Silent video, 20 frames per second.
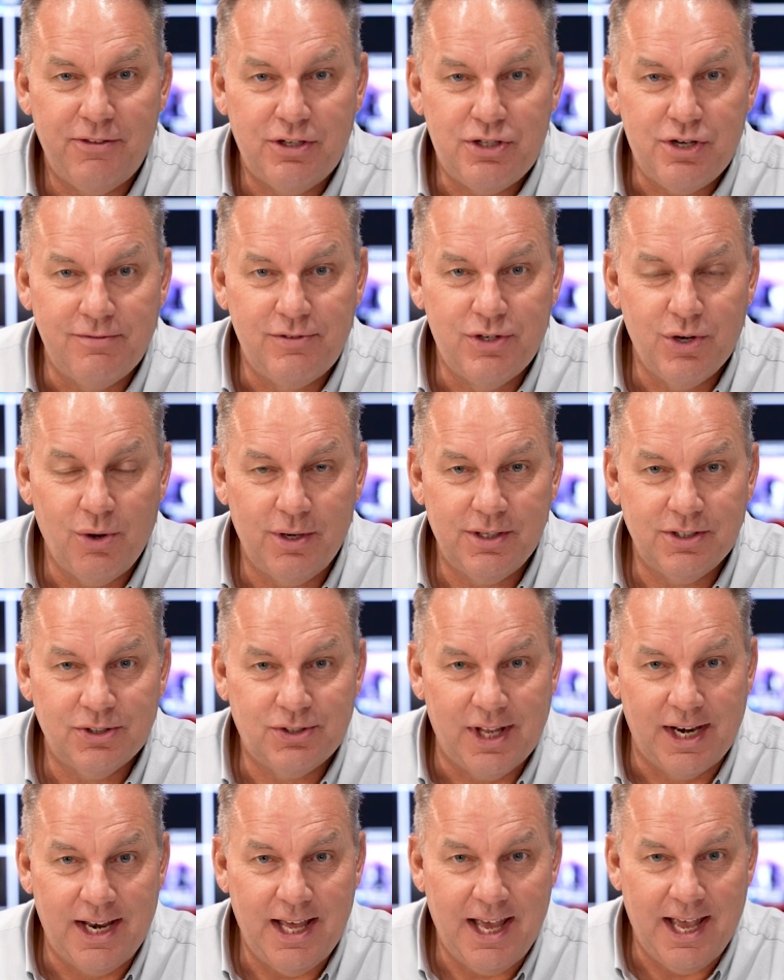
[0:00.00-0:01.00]
that you've joined us
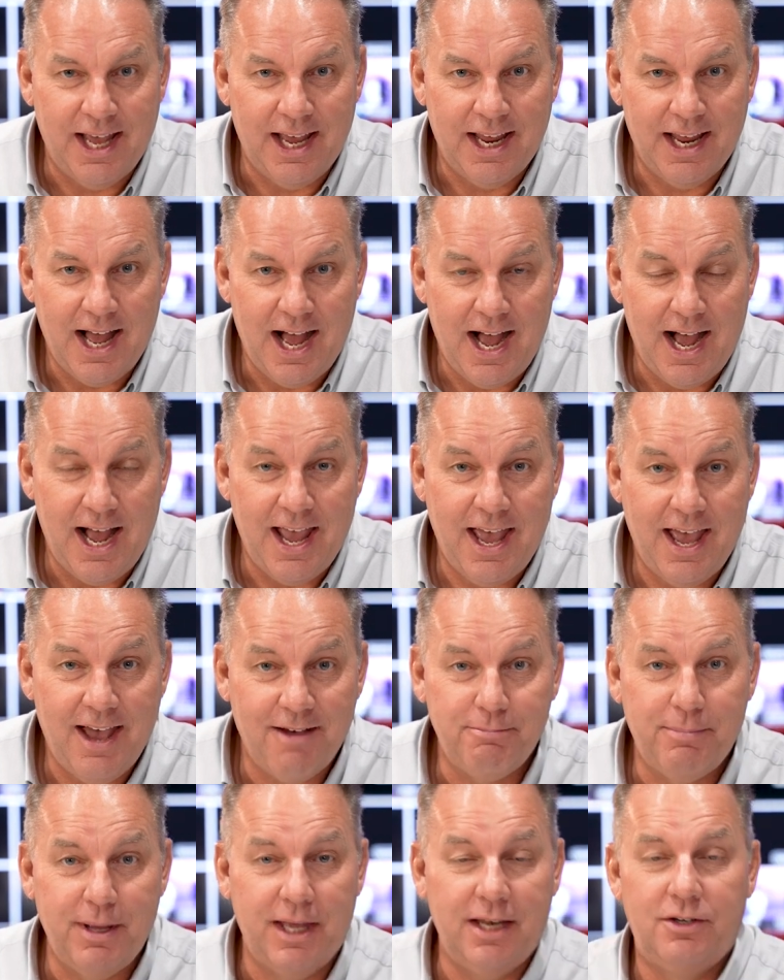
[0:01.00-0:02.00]
today. I
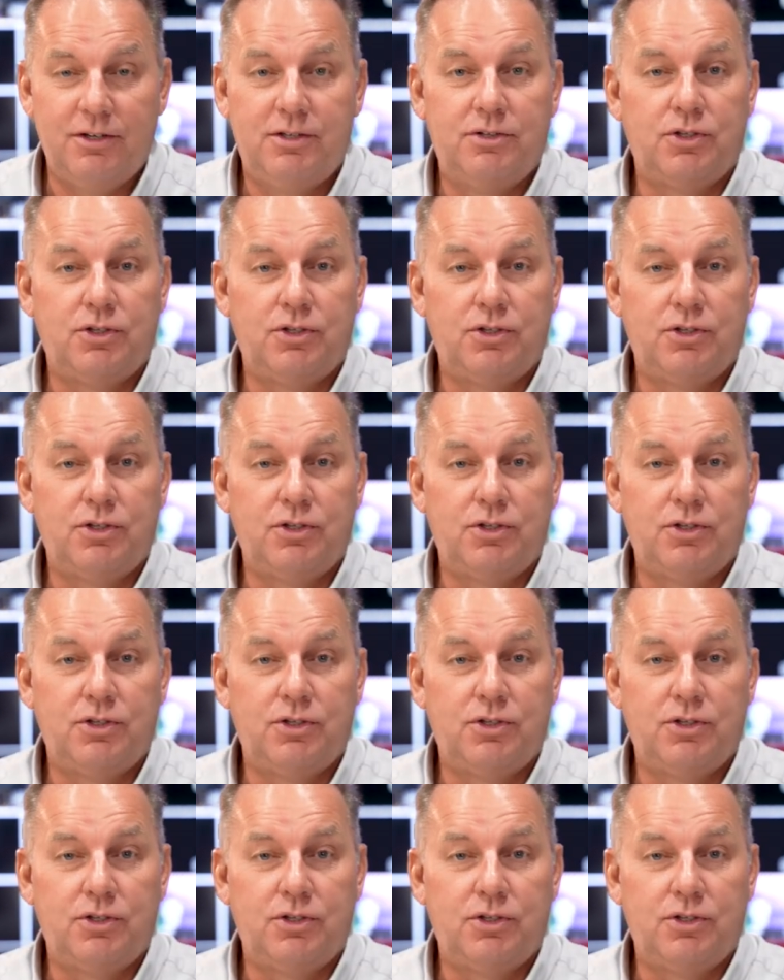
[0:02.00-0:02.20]
have been